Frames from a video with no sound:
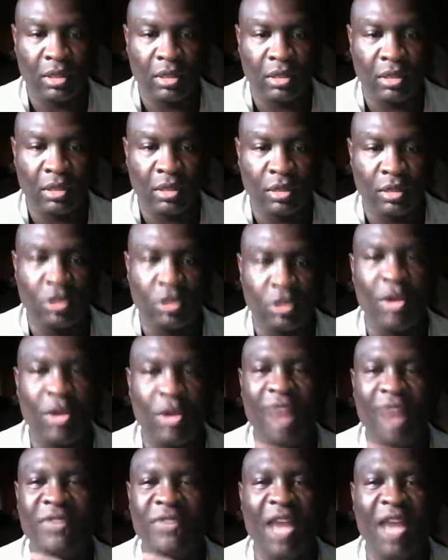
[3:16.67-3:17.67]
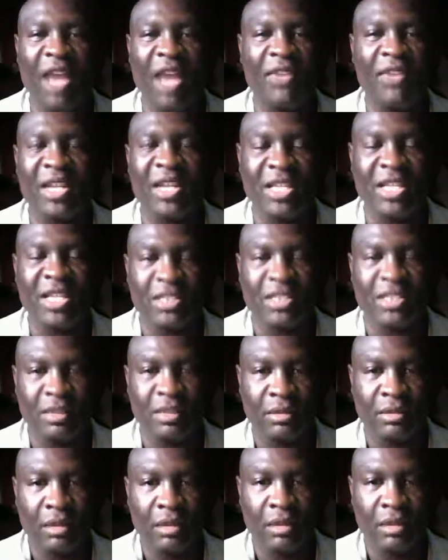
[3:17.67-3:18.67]
You have never
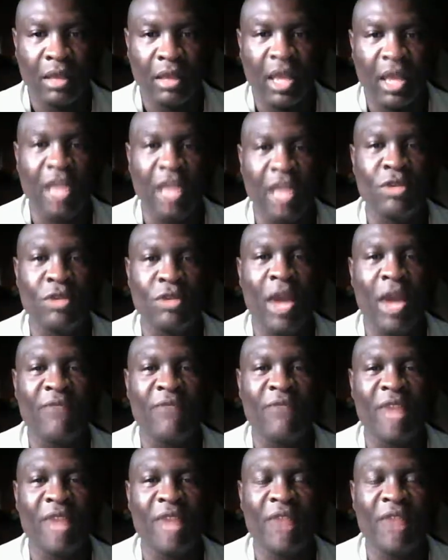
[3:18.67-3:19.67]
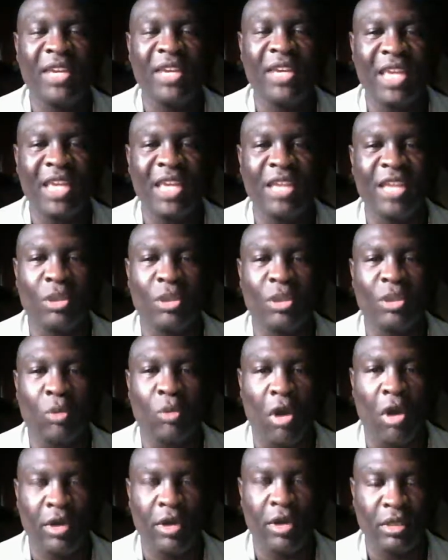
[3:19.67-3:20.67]
listened and you have never heeded the
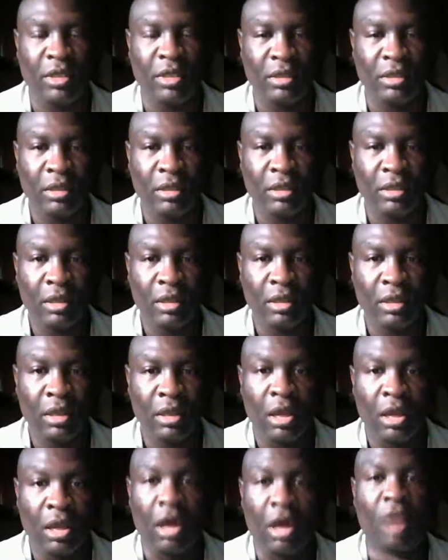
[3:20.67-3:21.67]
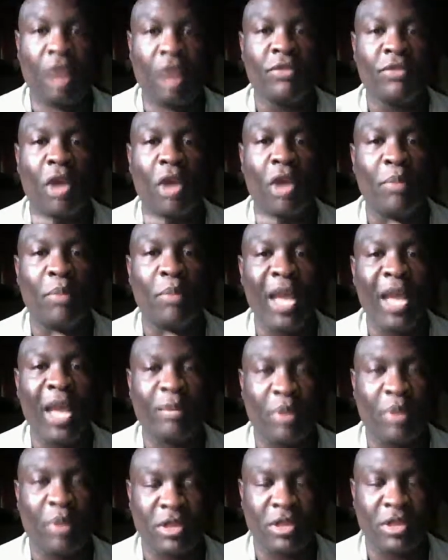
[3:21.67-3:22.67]
warning of no black
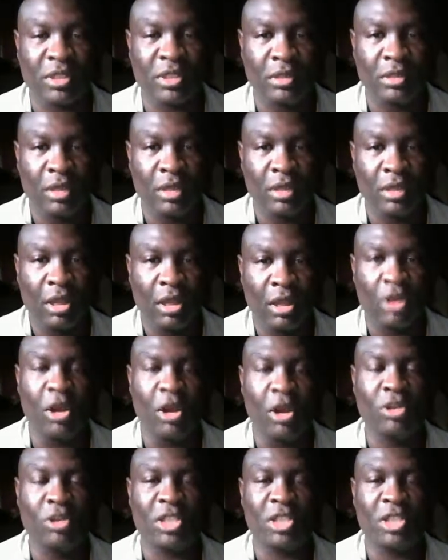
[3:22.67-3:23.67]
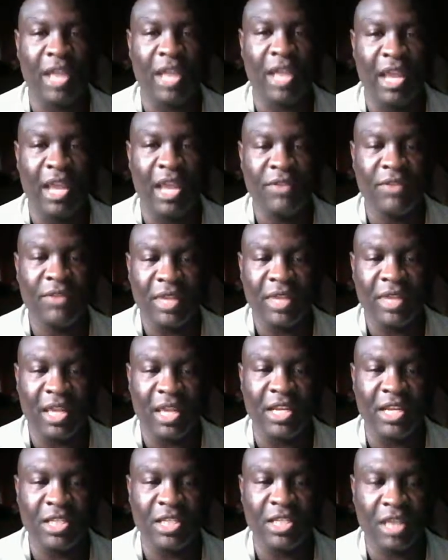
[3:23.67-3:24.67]
person, no slave in
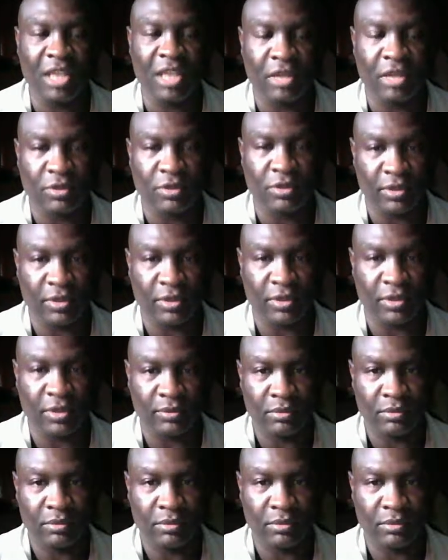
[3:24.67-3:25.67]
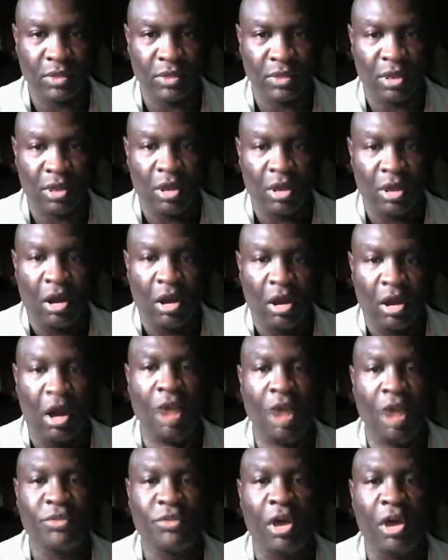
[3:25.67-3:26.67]
this country.
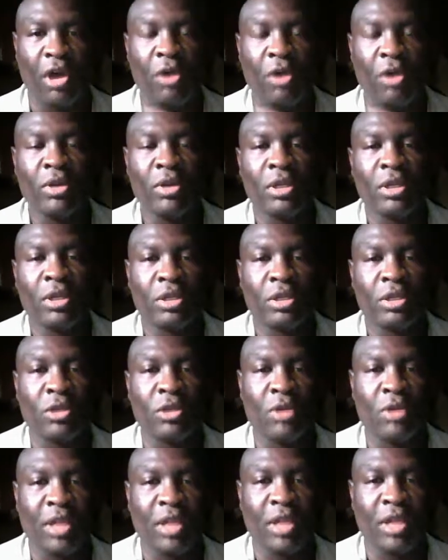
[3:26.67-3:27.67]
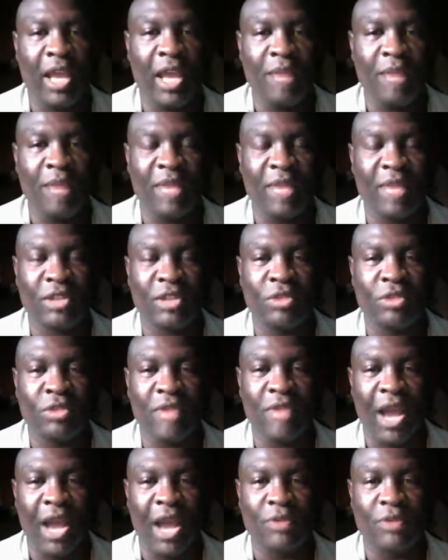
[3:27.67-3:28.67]
Although you claim that you
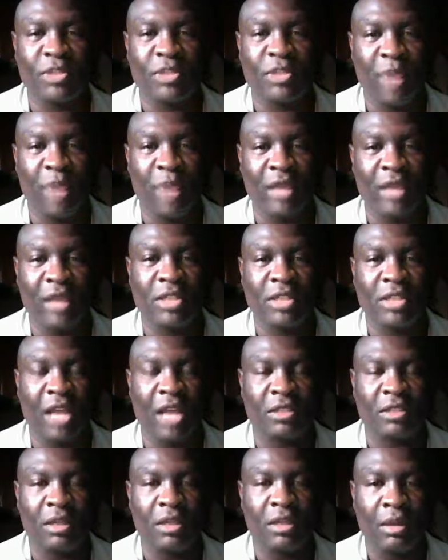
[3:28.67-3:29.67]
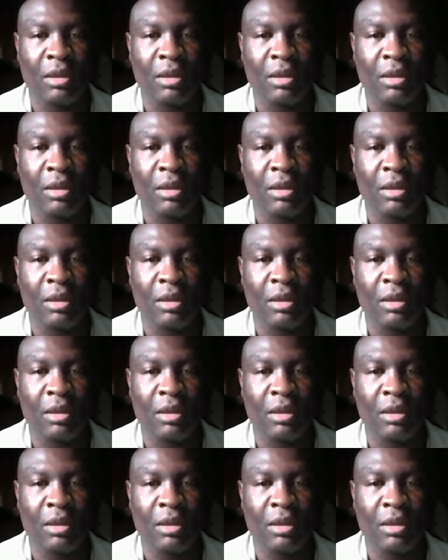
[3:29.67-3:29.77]
now respect Dr.